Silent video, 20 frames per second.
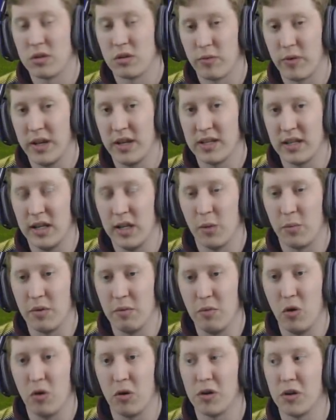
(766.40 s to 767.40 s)
able to raise a little
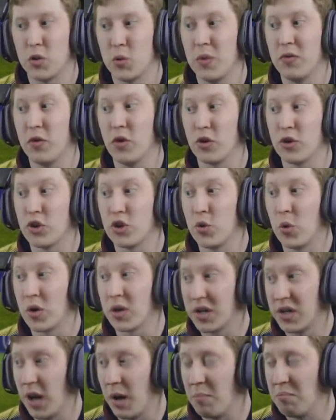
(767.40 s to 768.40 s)
bit more because we've got
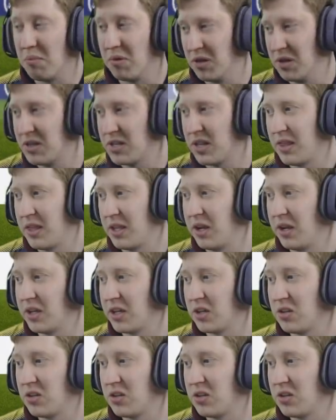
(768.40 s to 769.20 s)
squad numbers, and then